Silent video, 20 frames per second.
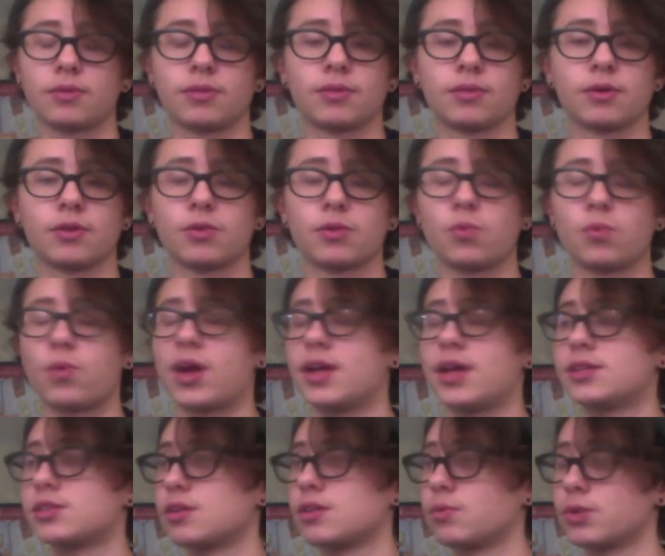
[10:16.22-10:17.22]
the
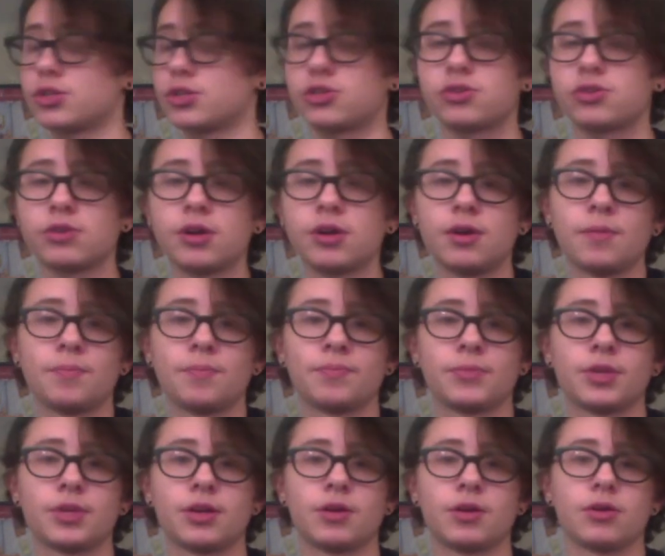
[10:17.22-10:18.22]
ways in which,
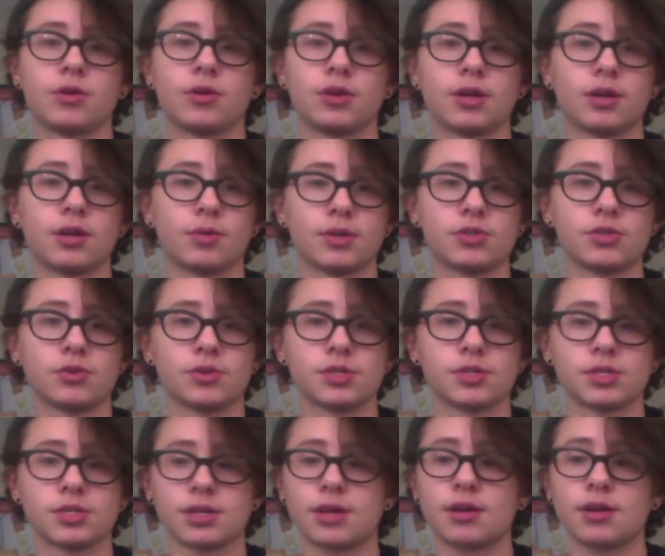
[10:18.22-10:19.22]
you're getting
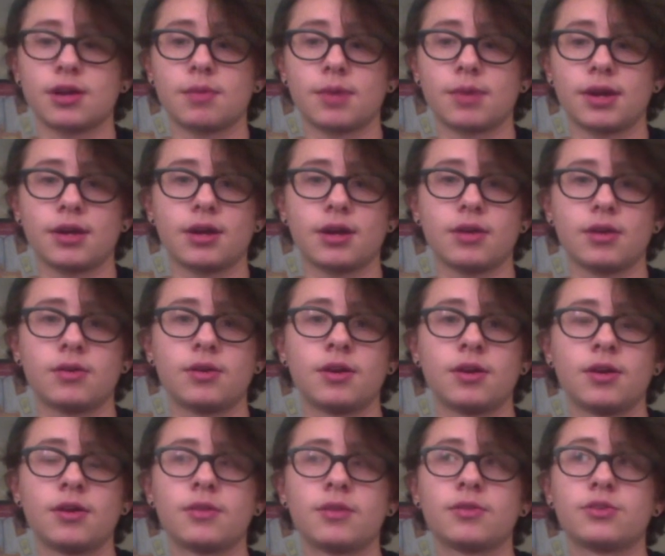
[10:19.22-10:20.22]
resources and income right now,
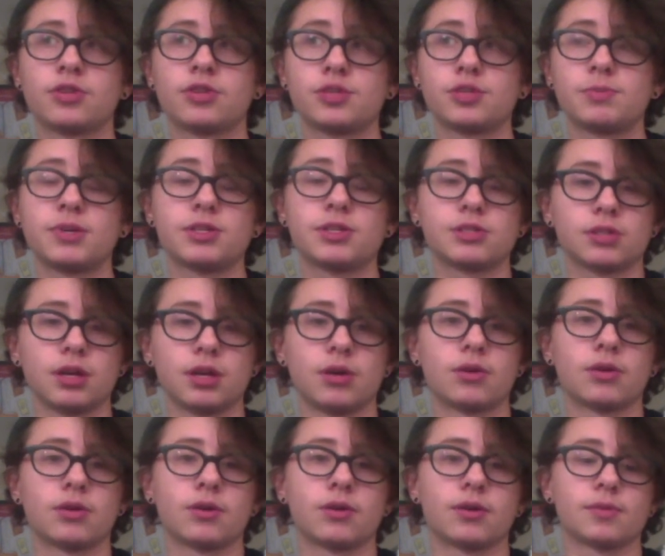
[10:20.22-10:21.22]
they're just being
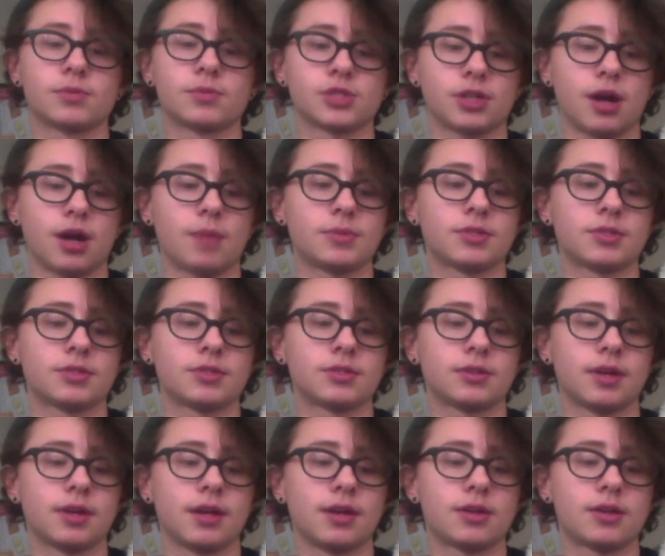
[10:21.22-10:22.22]
slowed or stopped,
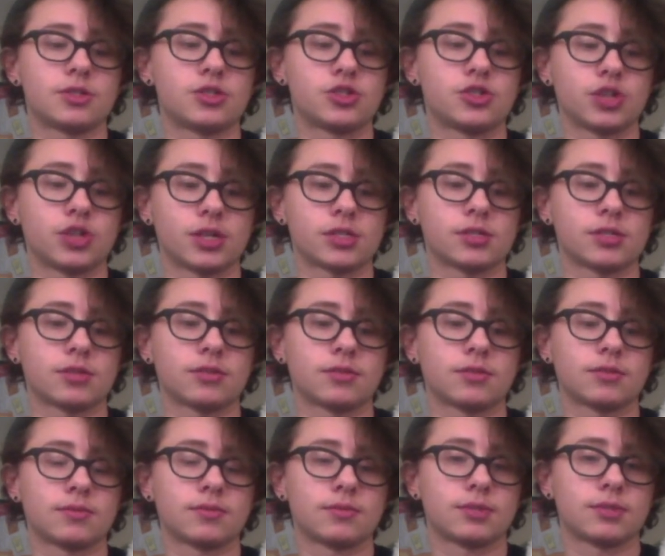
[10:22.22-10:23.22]
and it's just
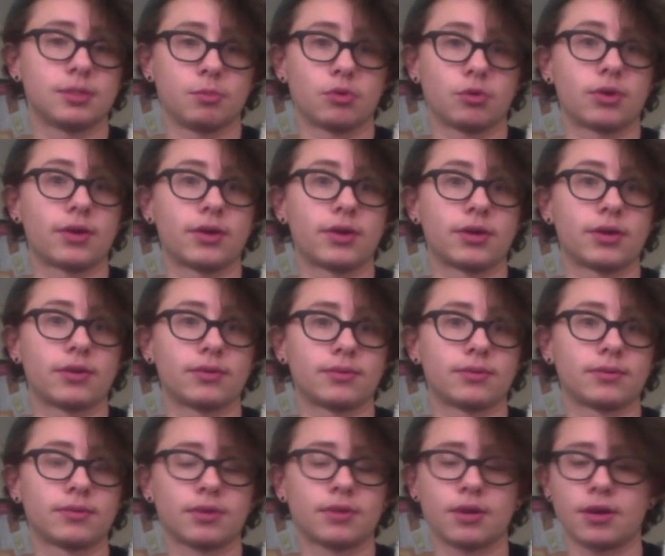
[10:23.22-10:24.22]
temporary.
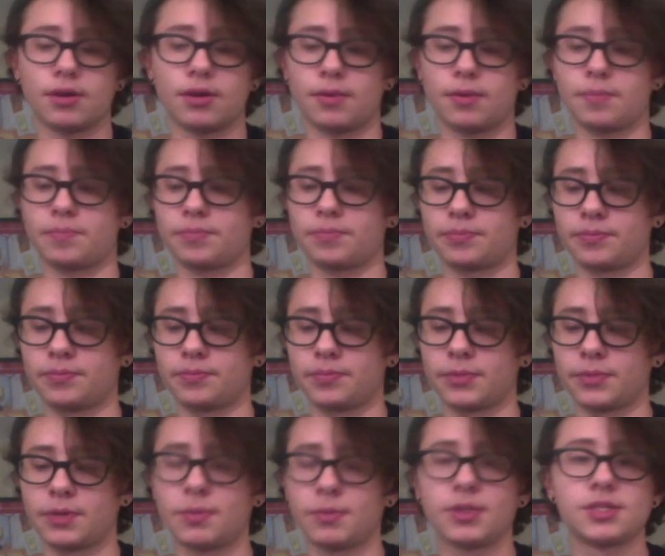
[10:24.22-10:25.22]
Um,
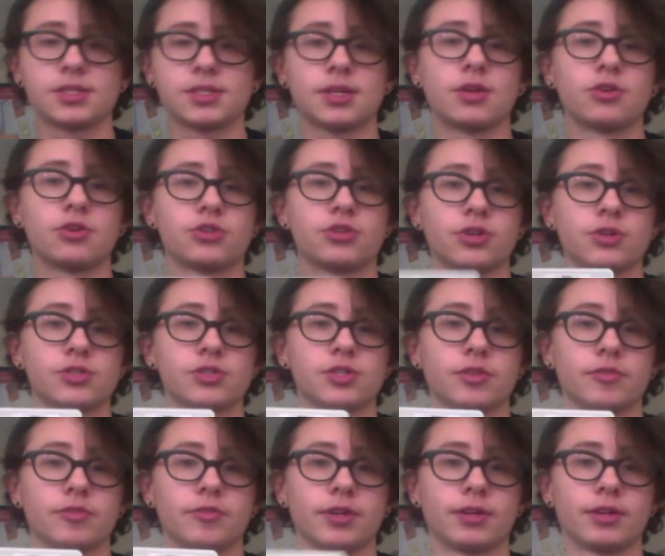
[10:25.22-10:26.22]
this is energy you're
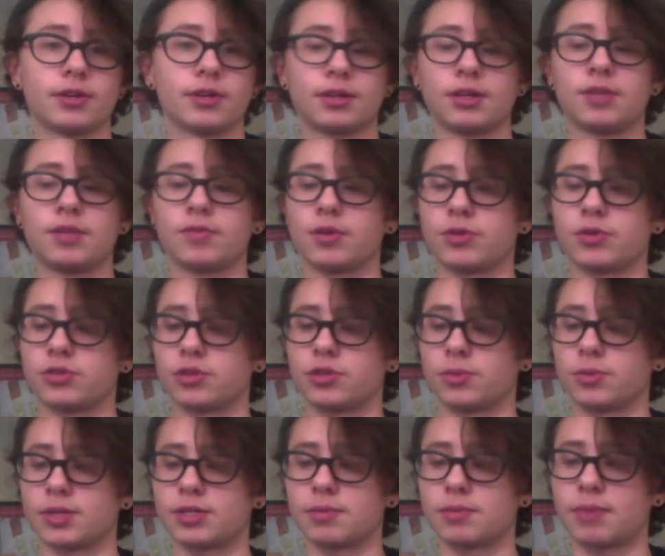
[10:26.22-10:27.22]
still feeling, even though it's your
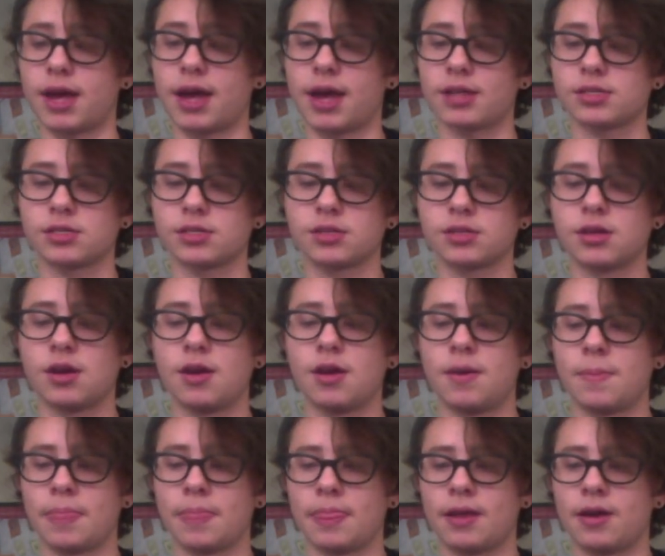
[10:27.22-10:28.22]
recent past.
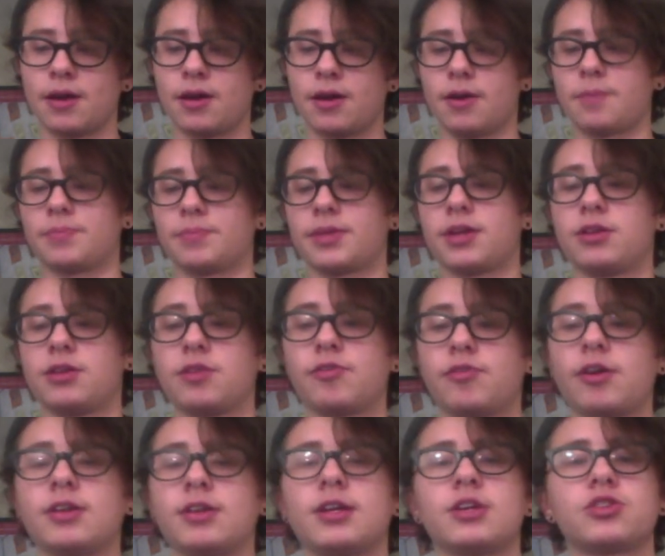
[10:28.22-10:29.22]
In your
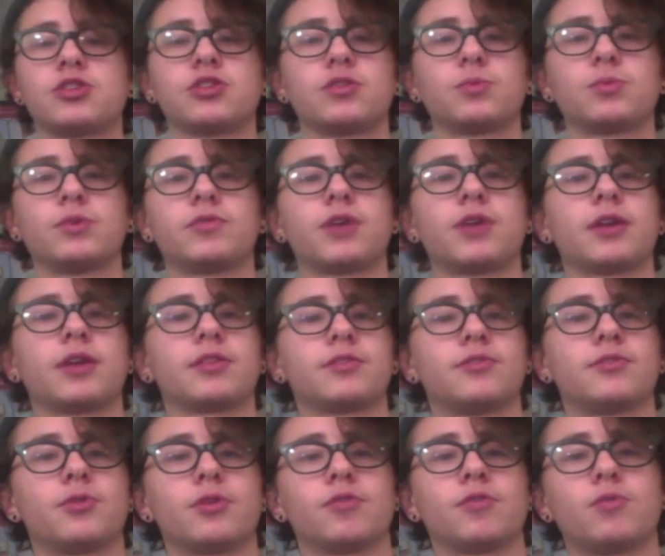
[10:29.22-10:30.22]
foundation, we've got the
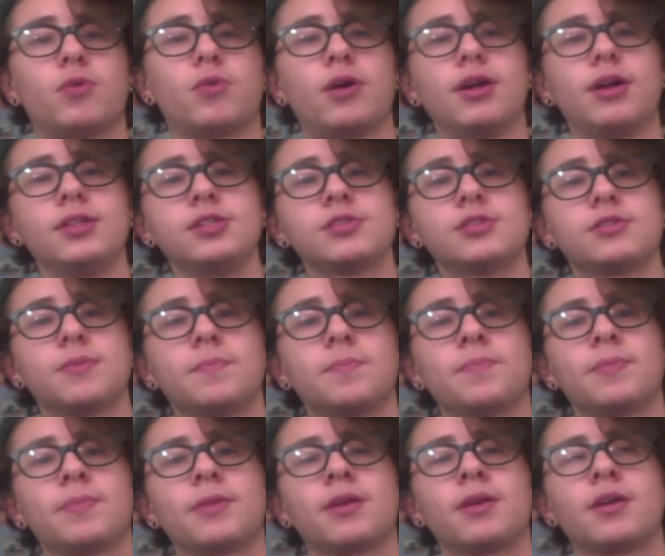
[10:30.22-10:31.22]
Four of Wands.
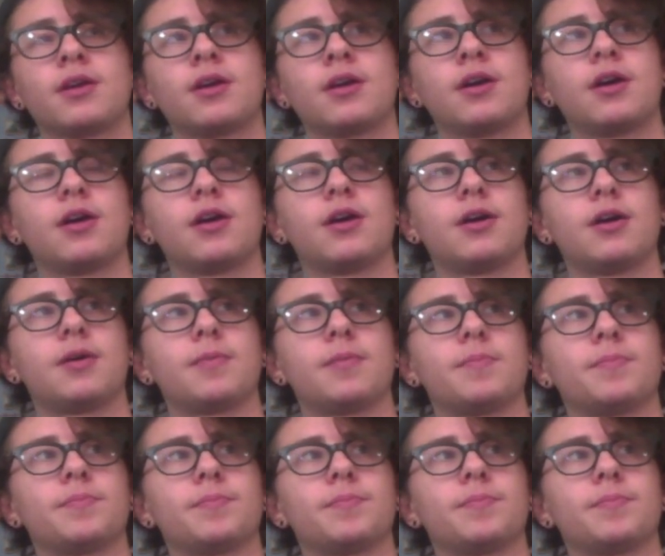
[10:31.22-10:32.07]
Um,